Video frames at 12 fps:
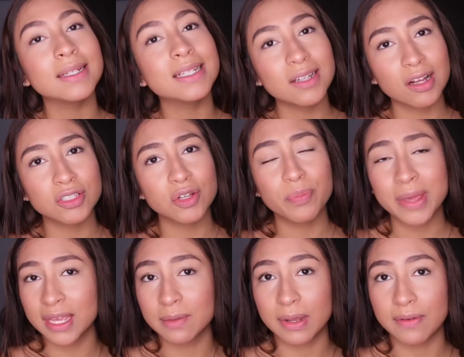And also
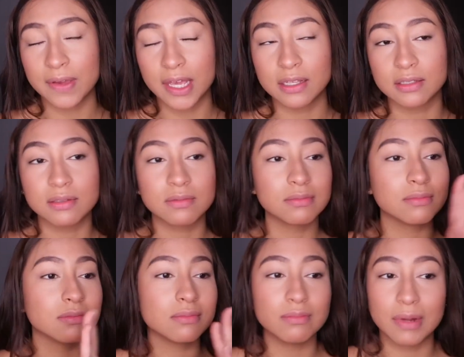picking my face.
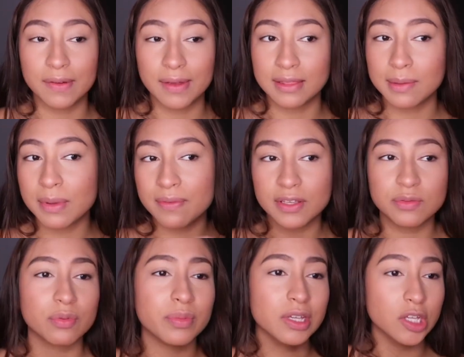My I think my
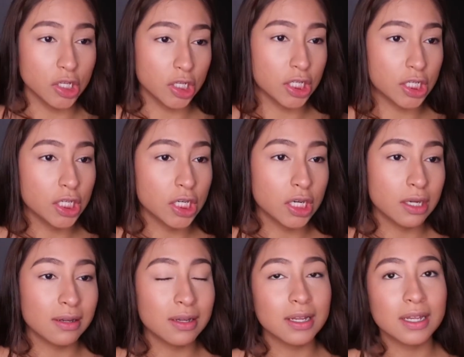face would be good
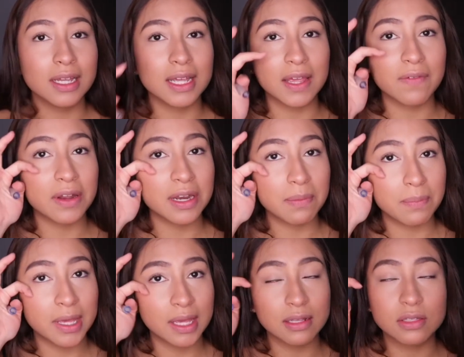if I
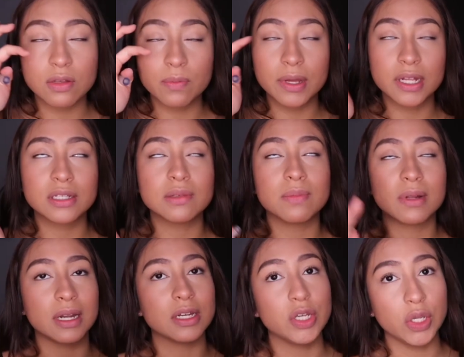didn't pick it so much,
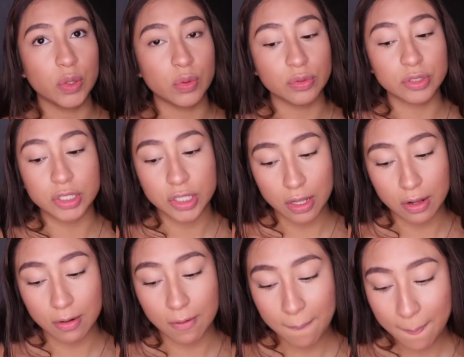but I do,
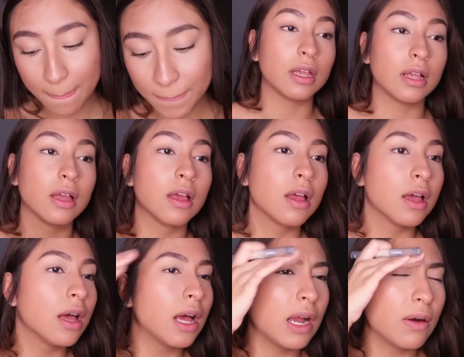so. And
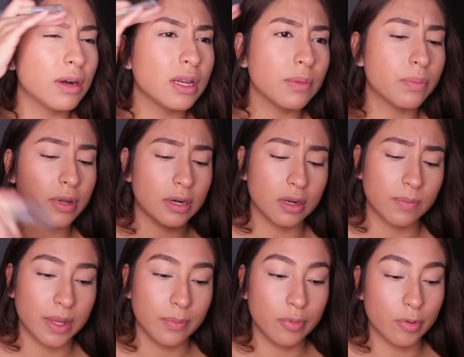I already put it on
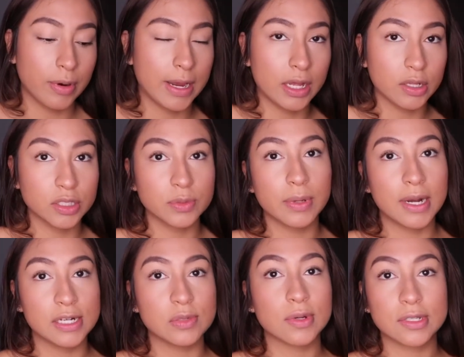my brows, but
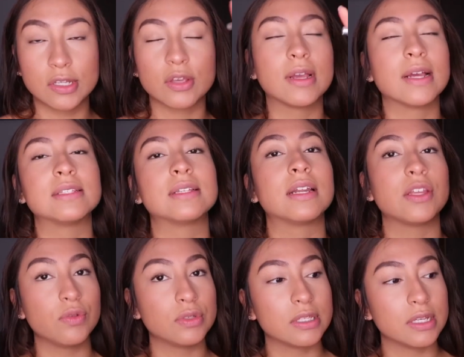I just want to tell you guys that I
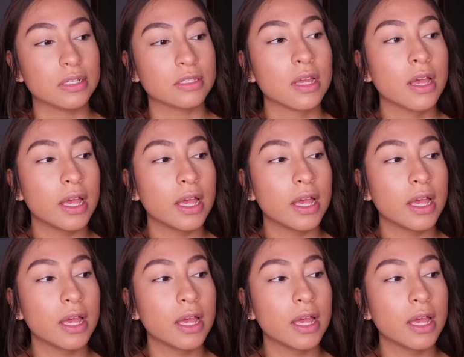use this.